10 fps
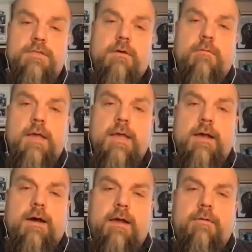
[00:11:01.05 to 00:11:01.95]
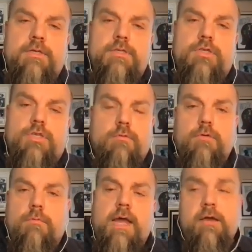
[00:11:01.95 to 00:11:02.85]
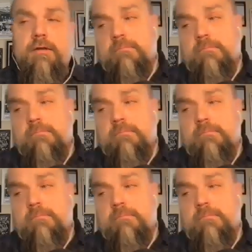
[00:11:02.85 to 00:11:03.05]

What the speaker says: So I always joked around,